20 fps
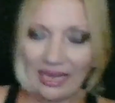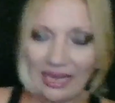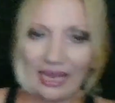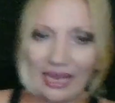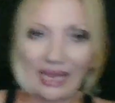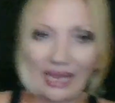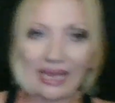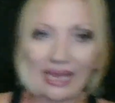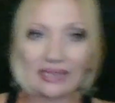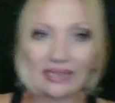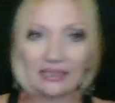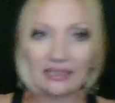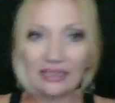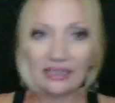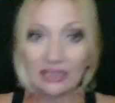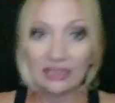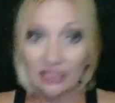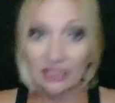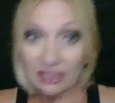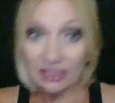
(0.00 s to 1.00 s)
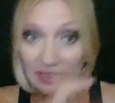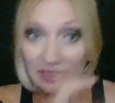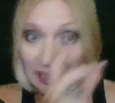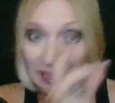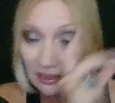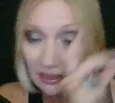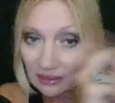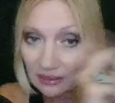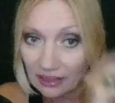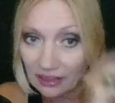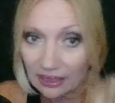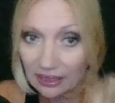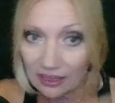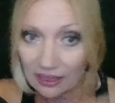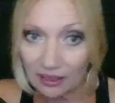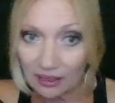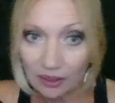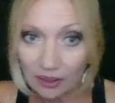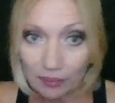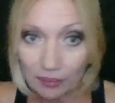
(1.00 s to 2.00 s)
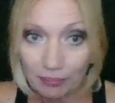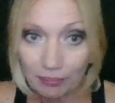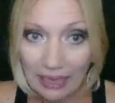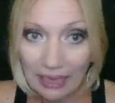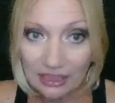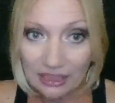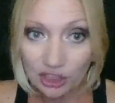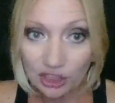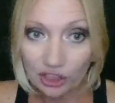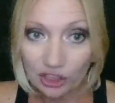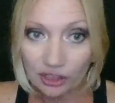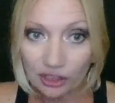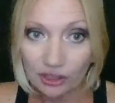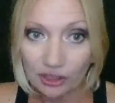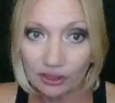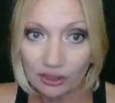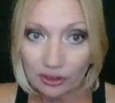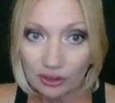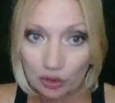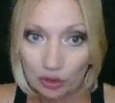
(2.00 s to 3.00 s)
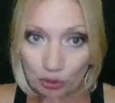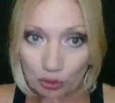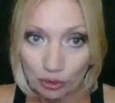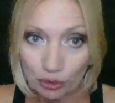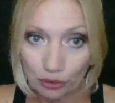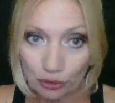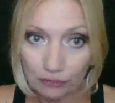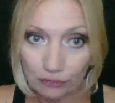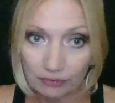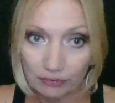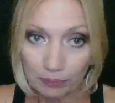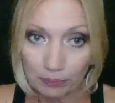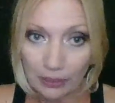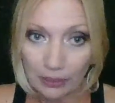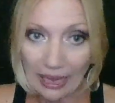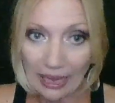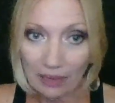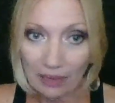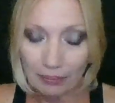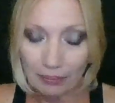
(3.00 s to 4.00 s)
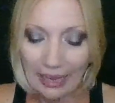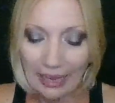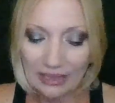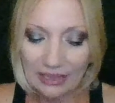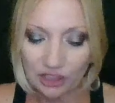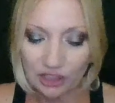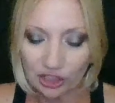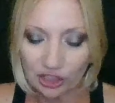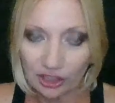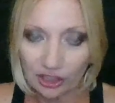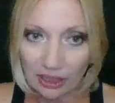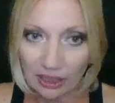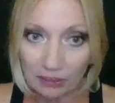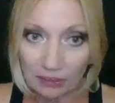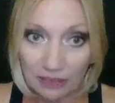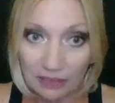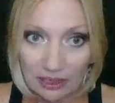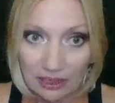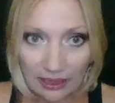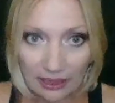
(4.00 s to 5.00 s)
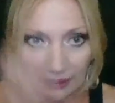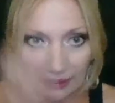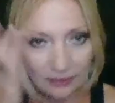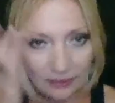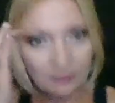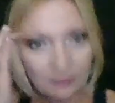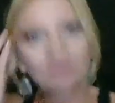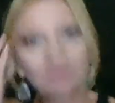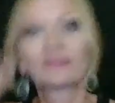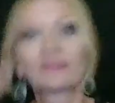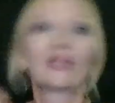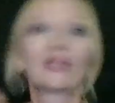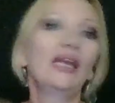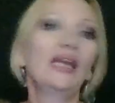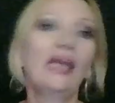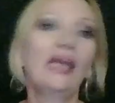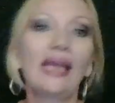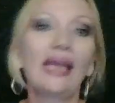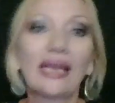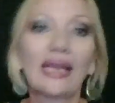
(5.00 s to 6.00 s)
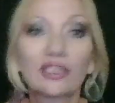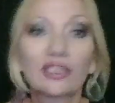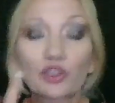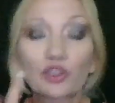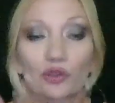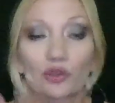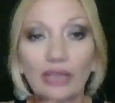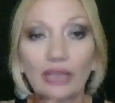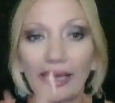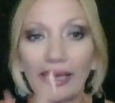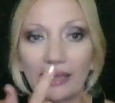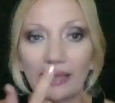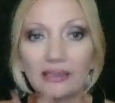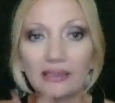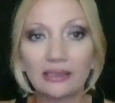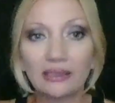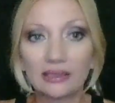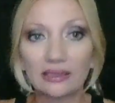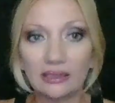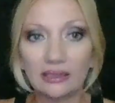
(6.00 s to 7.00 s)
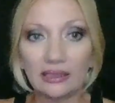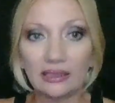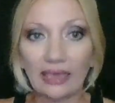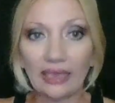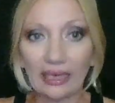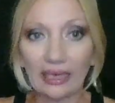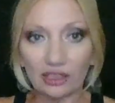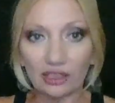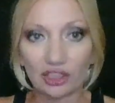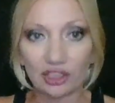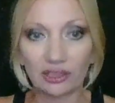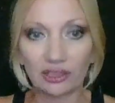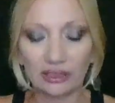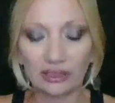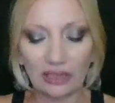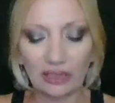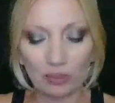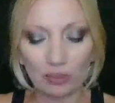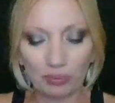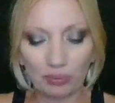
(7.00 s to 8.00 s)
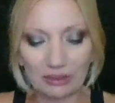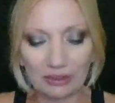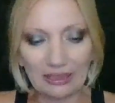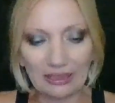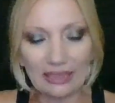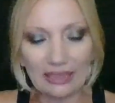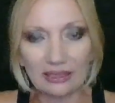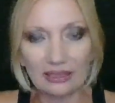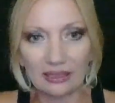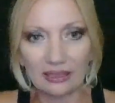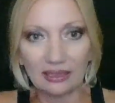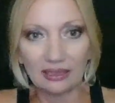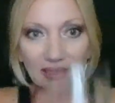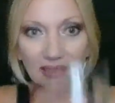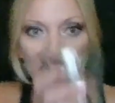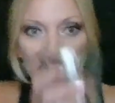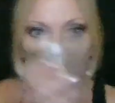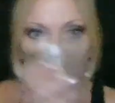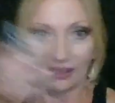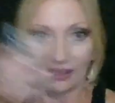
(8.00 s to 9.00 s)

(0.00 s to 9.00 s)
and here's the magic, sort of black magic comes in. And so the entity actually that possesses,